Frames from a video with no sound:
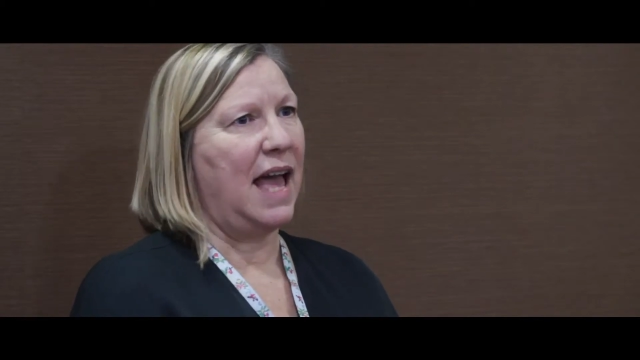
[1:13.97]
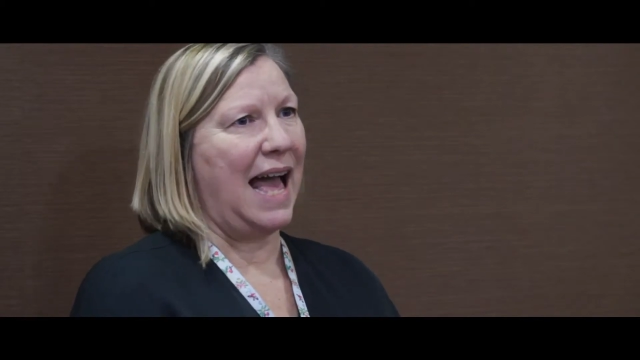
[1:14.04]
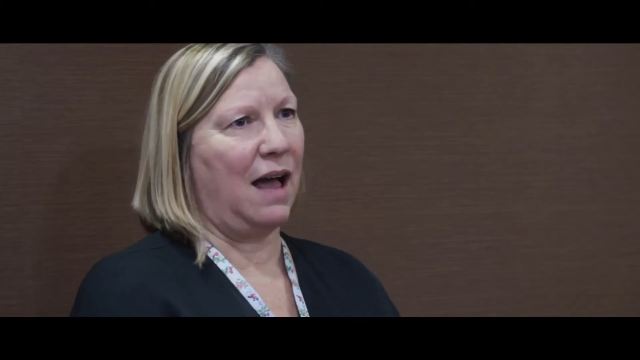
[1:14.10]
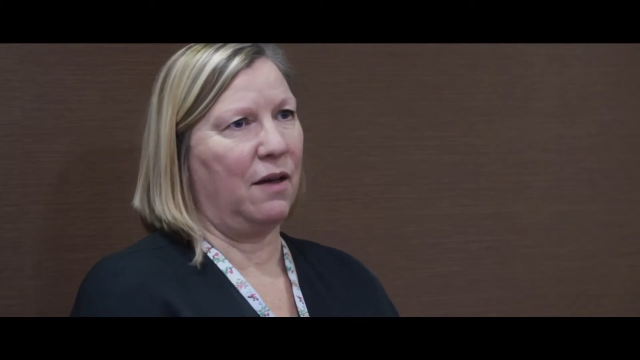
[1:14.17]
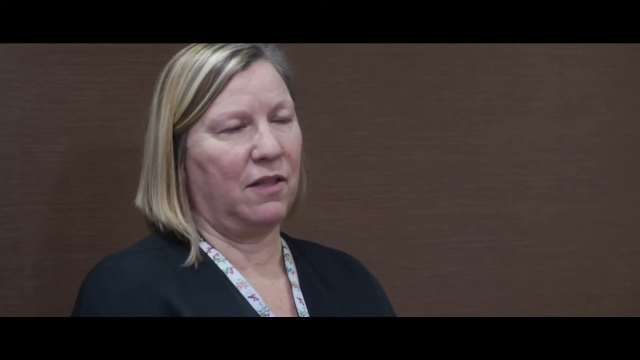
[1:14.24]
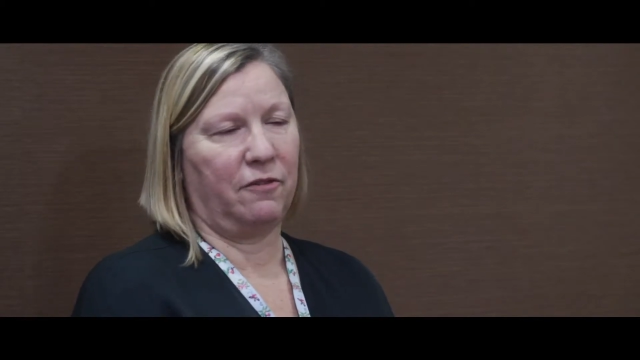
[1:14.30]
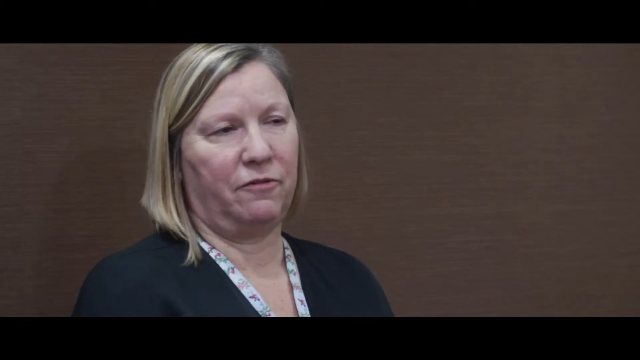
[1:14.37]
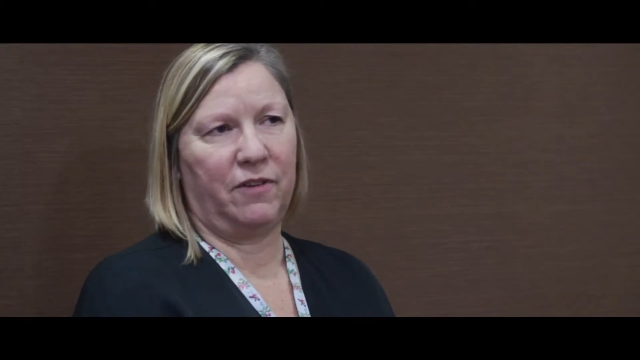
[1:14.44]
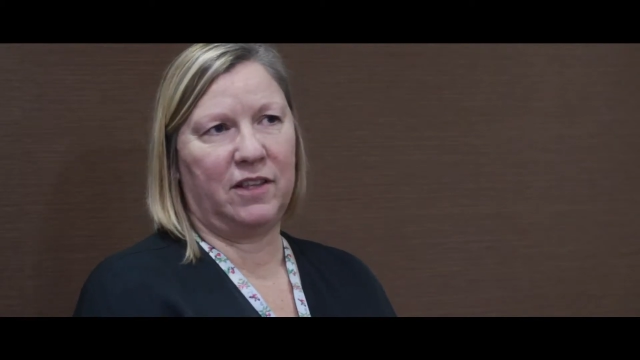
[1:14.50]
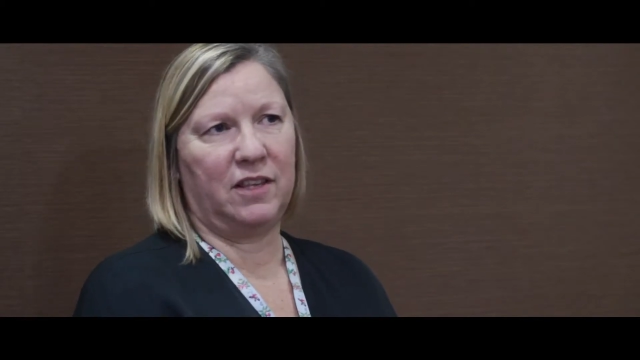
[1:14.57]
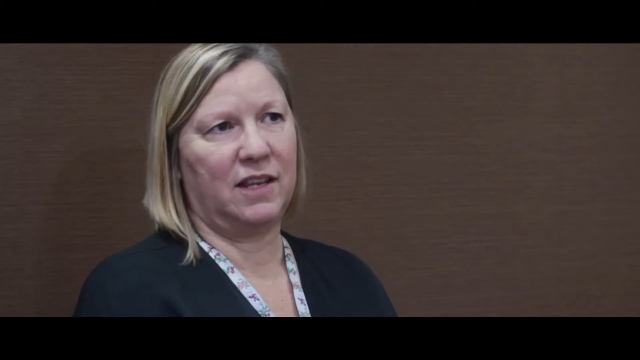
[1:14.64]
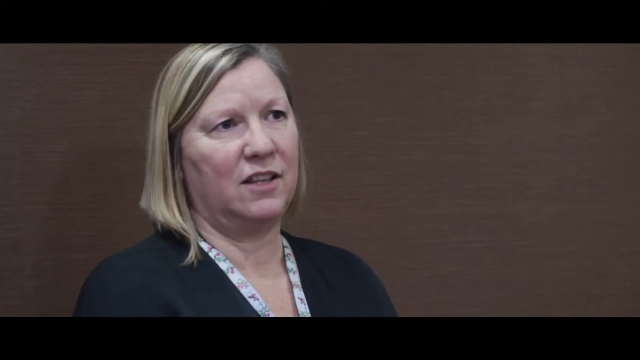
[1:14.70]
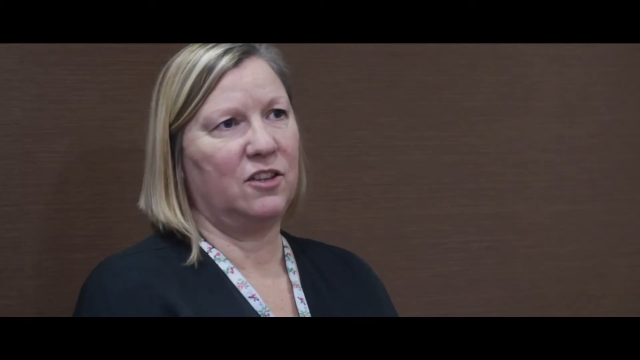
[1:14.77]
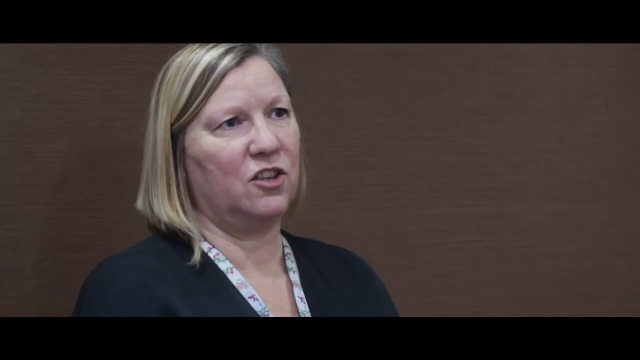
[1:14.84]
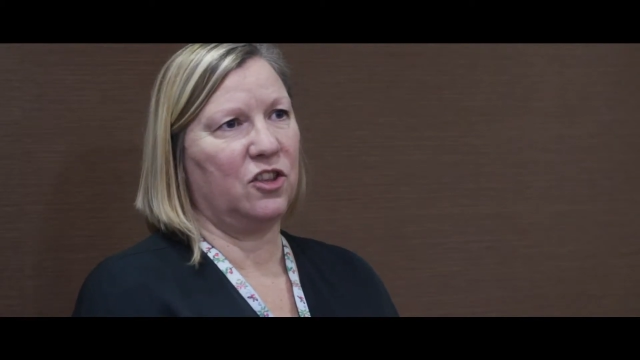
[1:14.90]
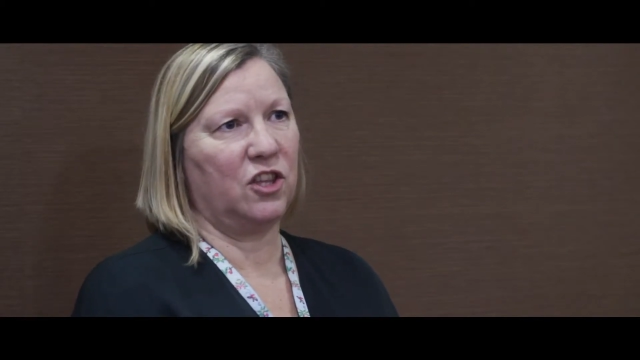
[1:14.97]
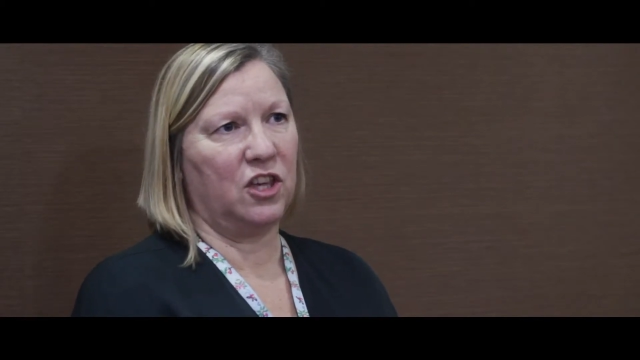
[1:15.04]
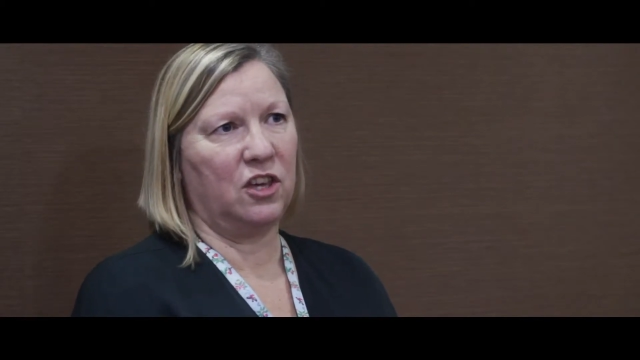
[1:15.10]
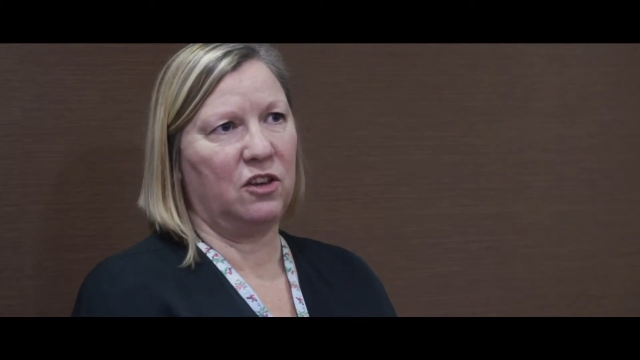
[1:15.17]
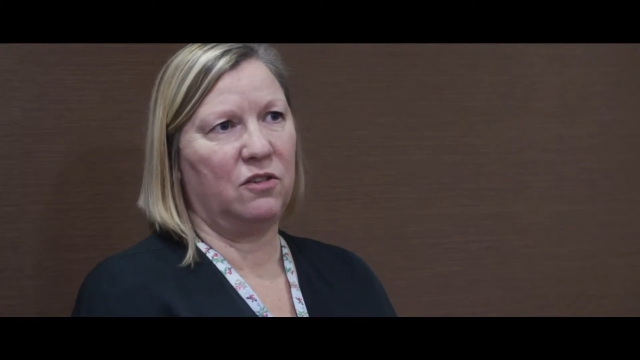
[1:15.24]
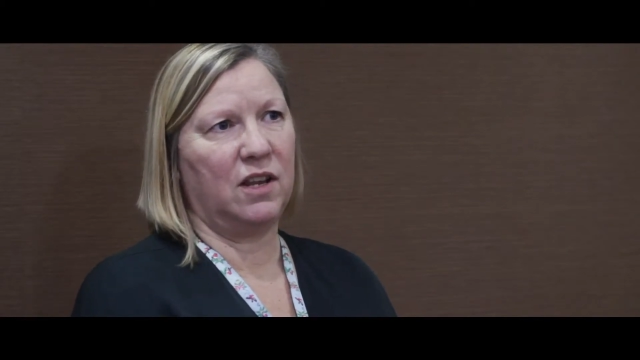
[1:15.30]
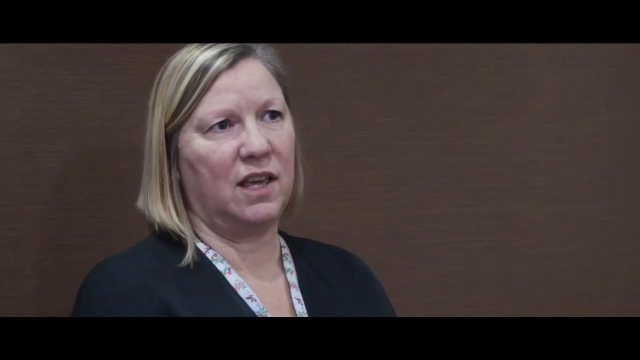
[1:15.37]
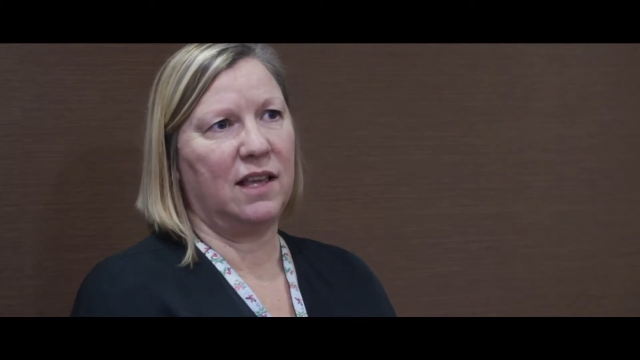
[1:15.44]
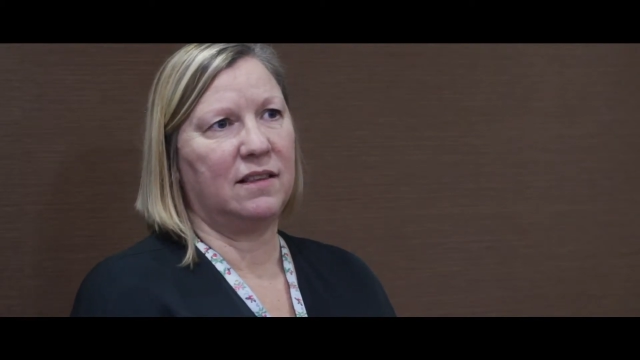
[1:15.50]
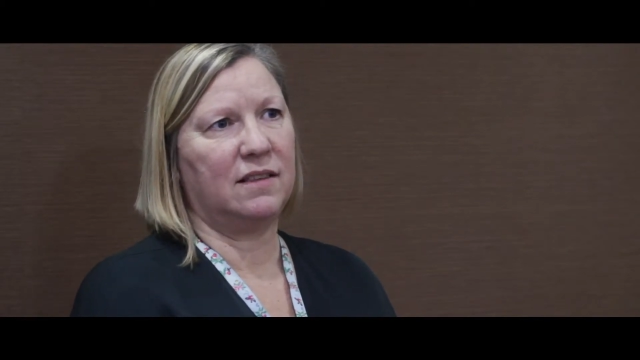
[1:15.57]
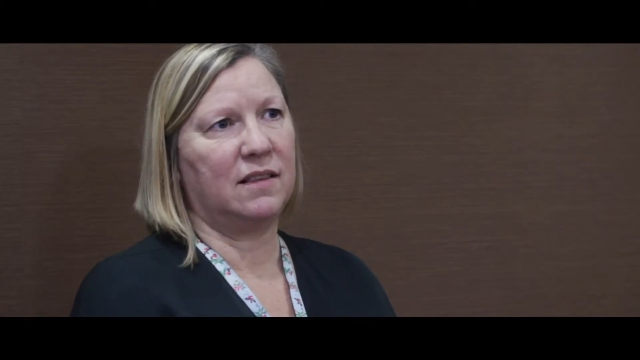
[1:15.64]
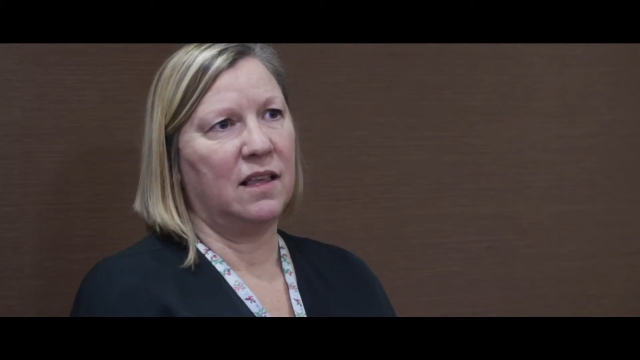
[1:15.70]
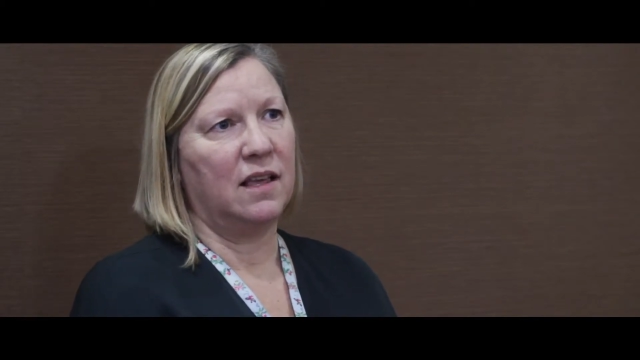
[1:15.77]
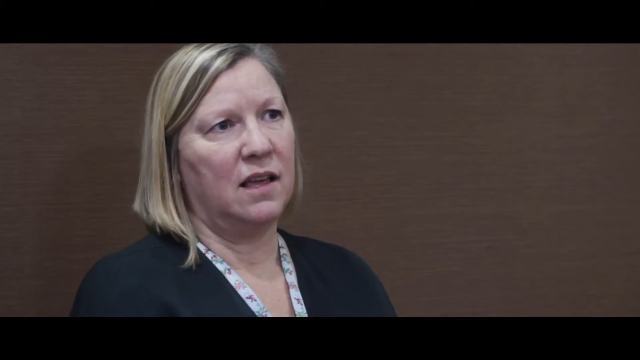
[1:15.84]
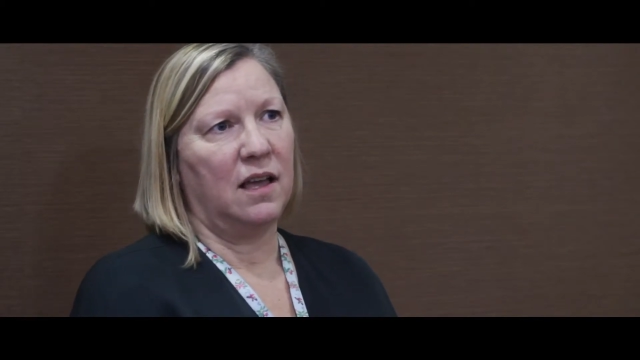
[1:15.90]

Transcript: how that fitted into the units,